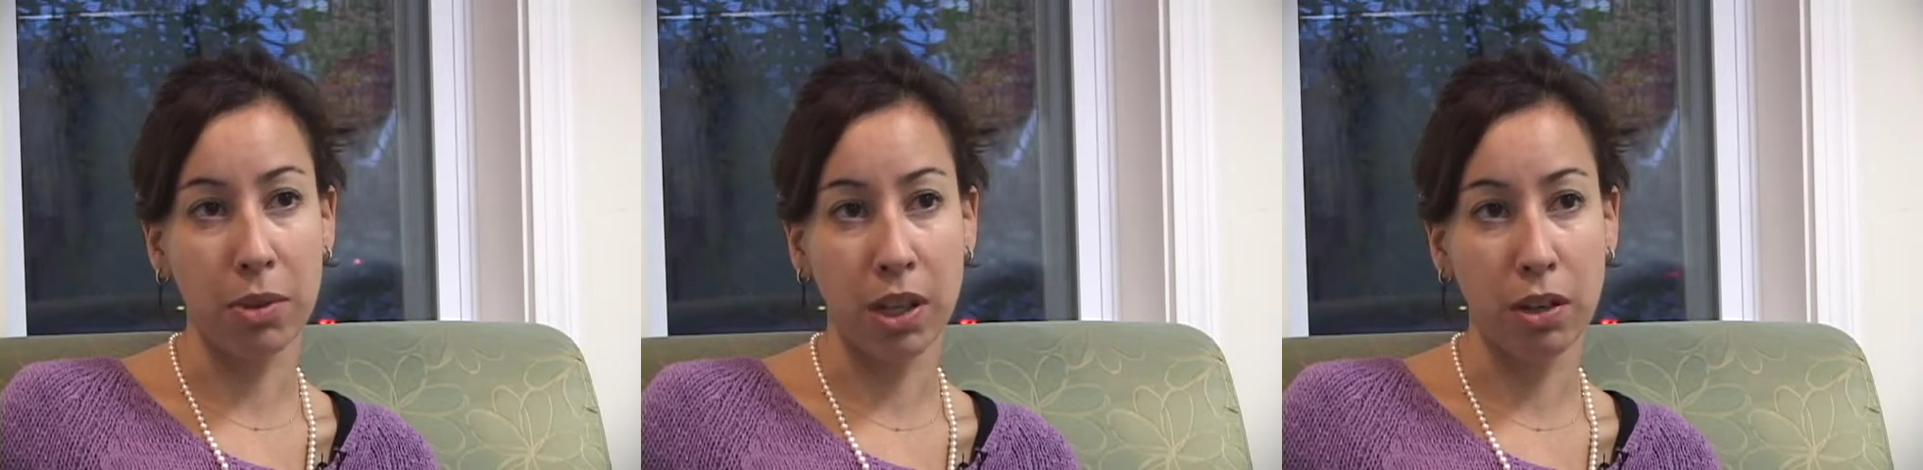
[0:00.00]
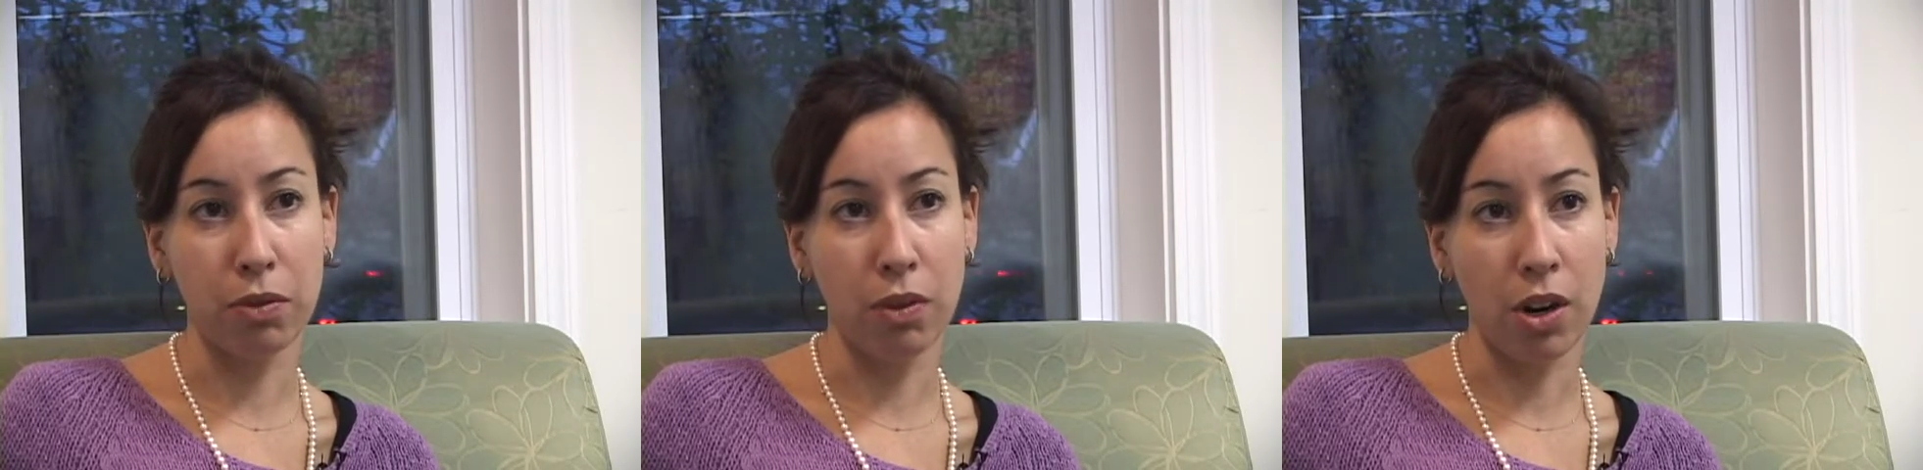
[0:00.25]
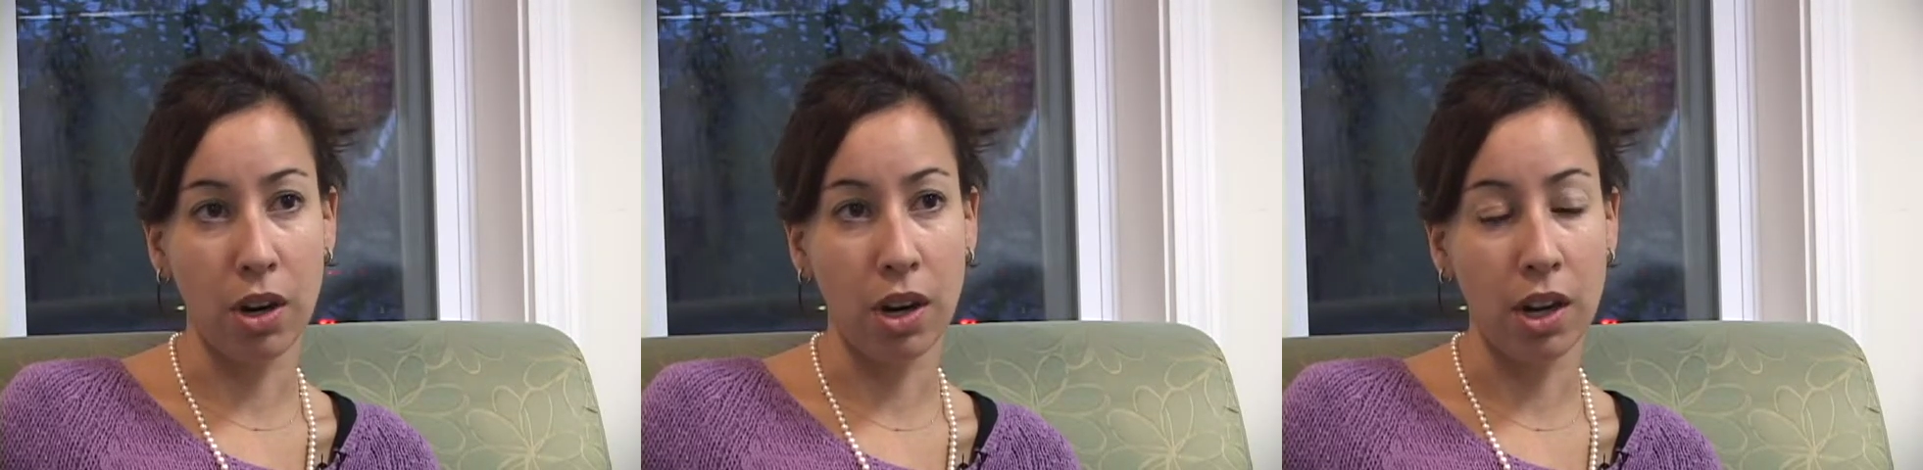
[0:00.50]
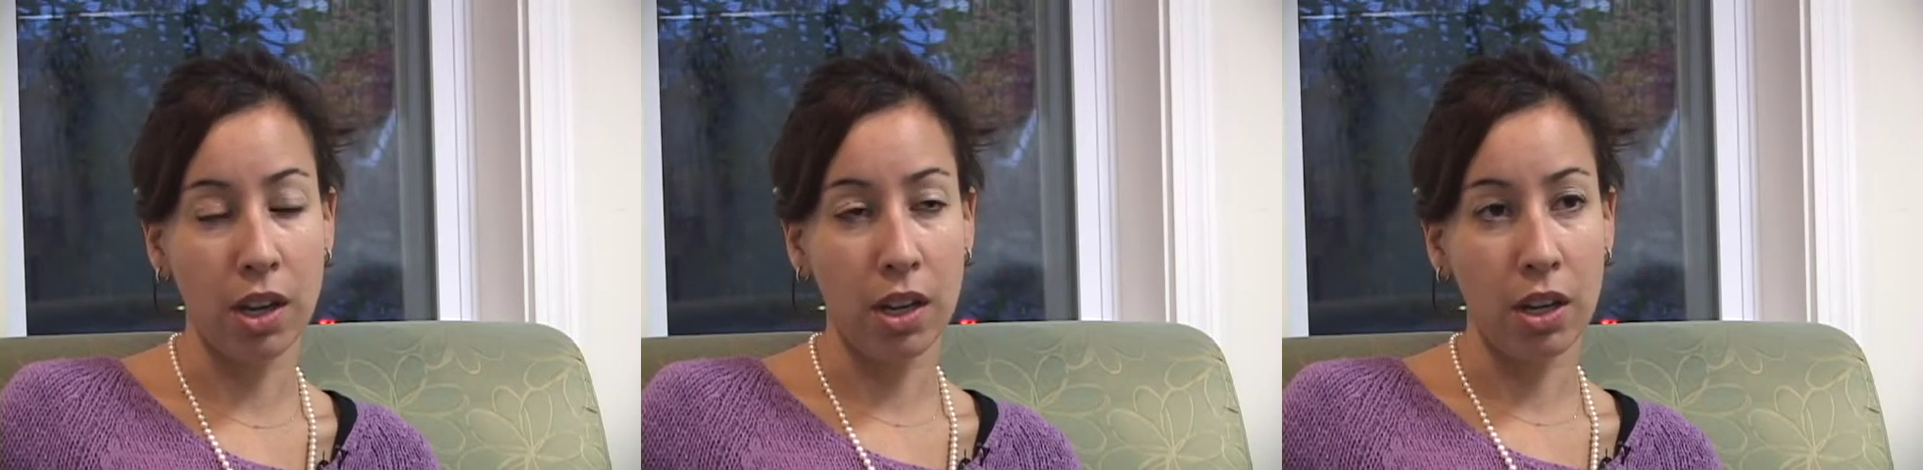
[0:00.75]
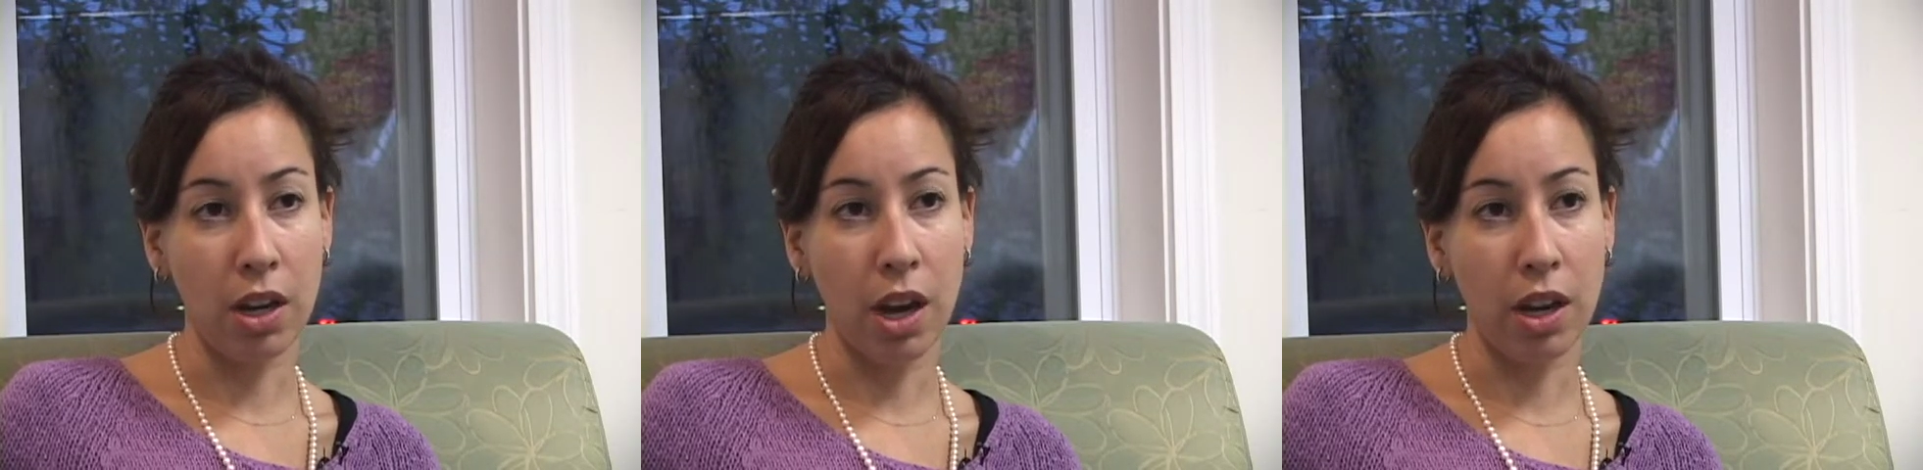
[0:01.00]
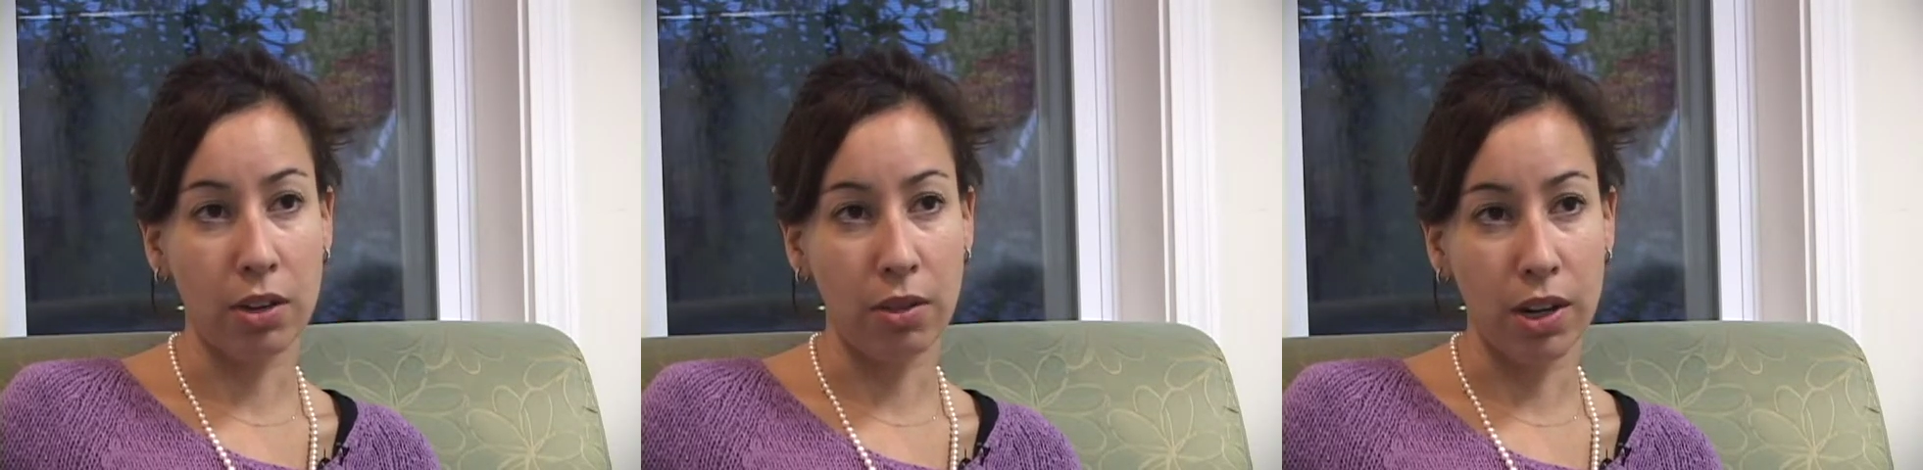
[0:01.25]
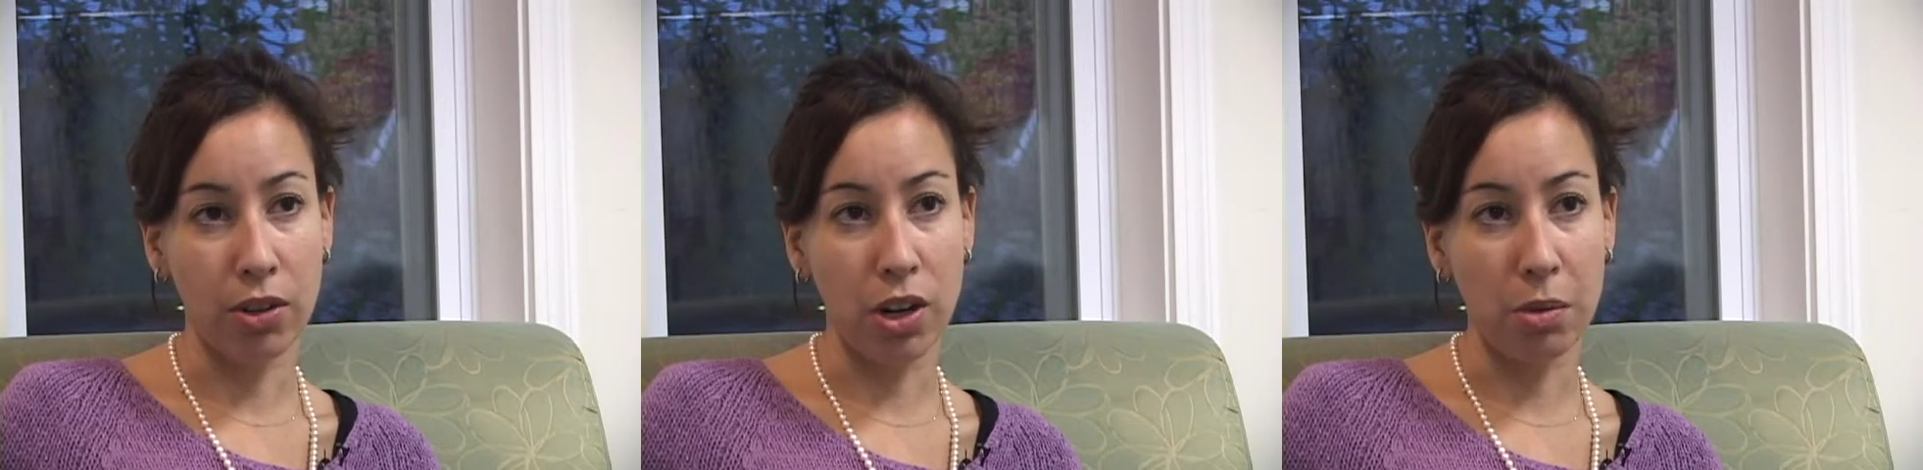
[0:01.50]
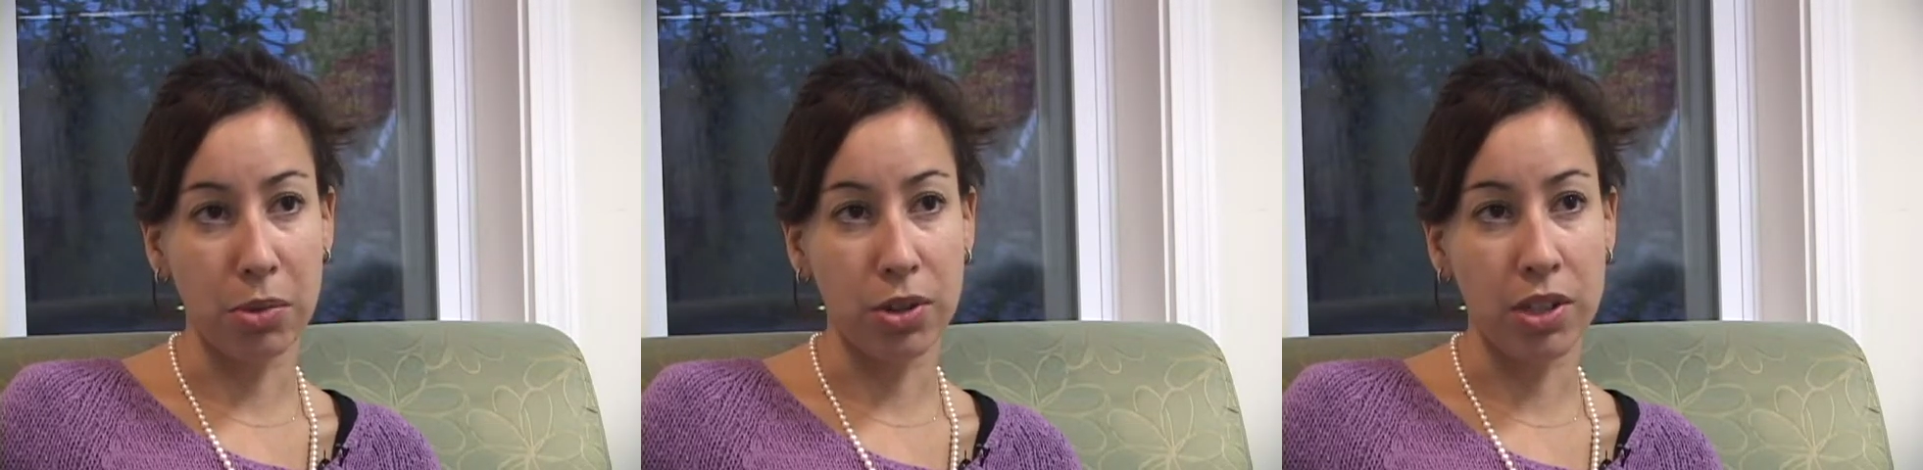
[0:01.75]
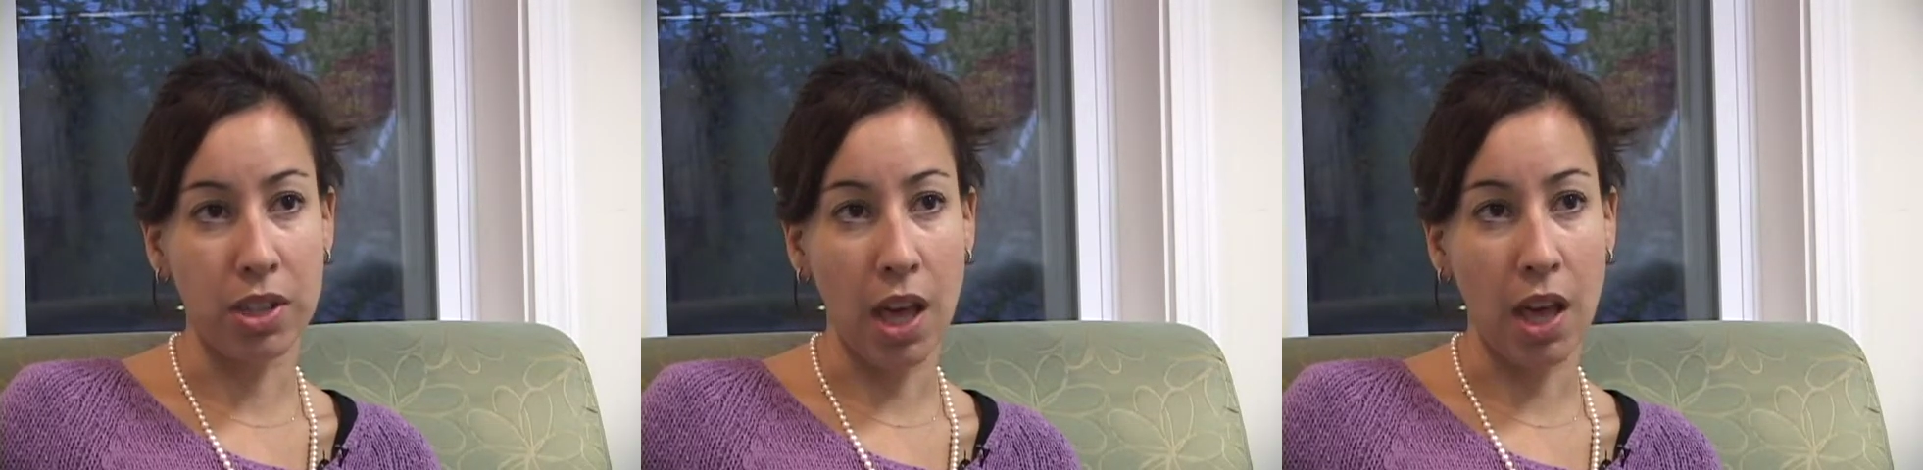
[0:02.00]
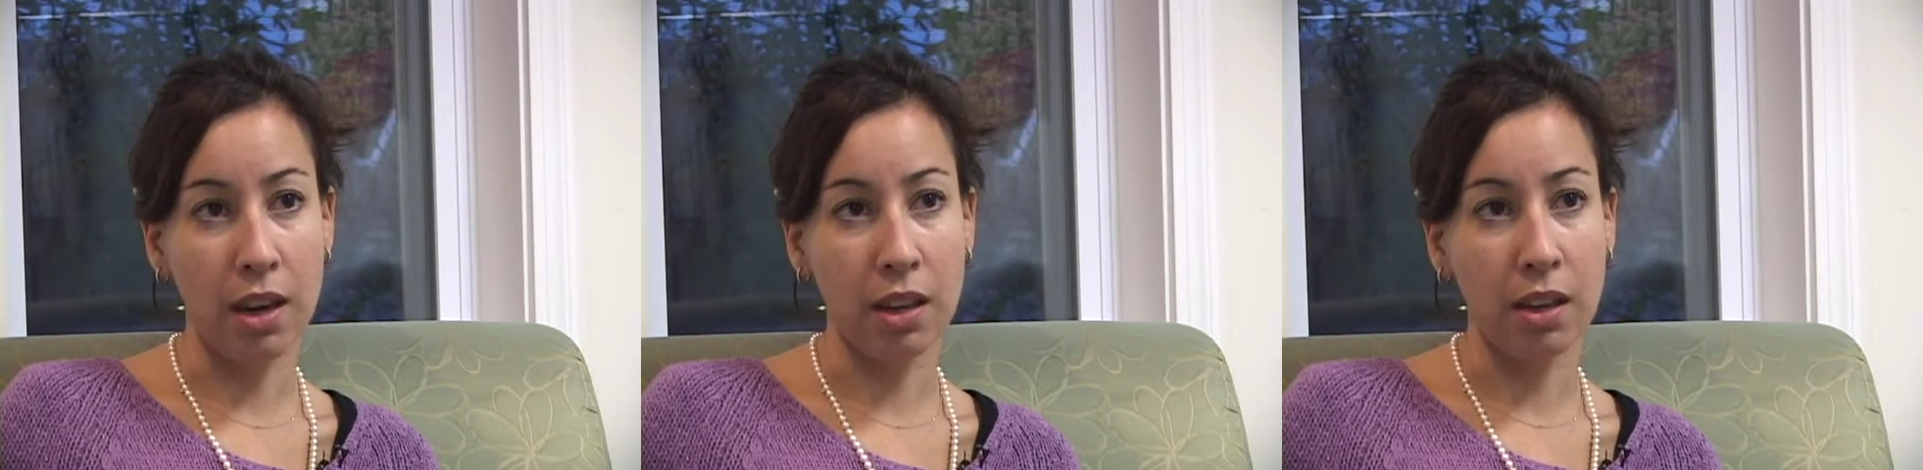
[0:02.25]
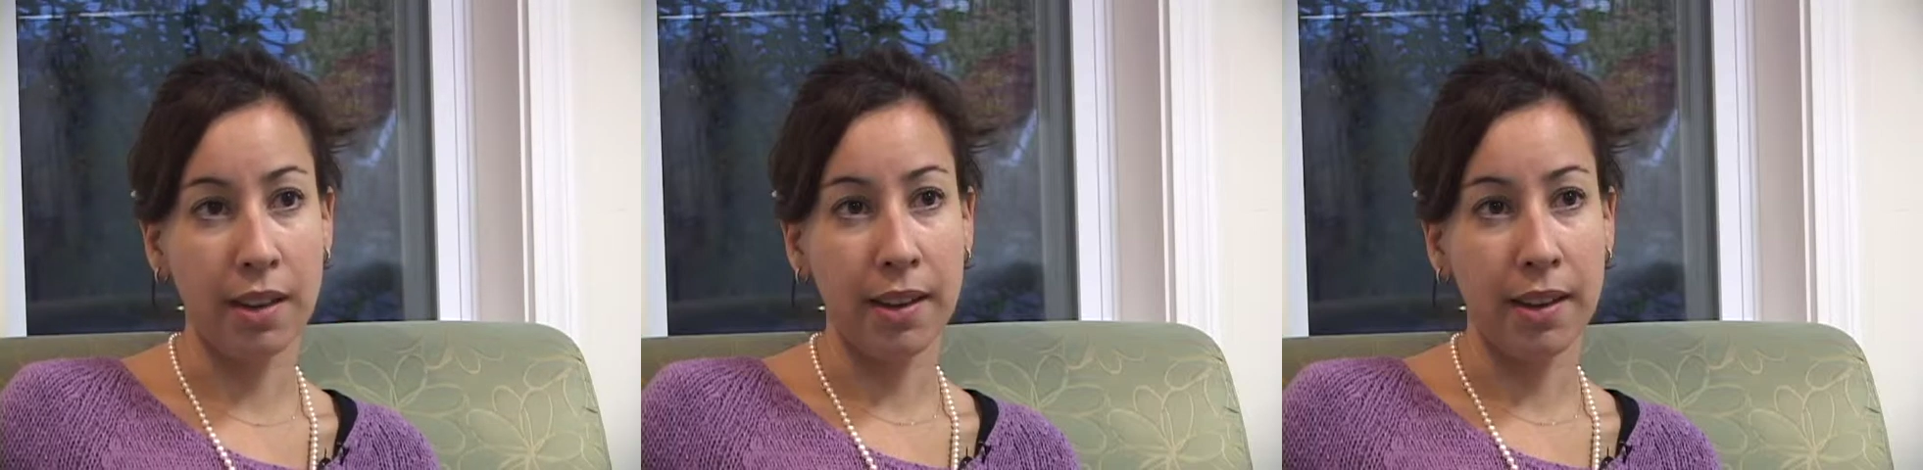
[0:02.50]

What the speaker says: We had far greater numbers than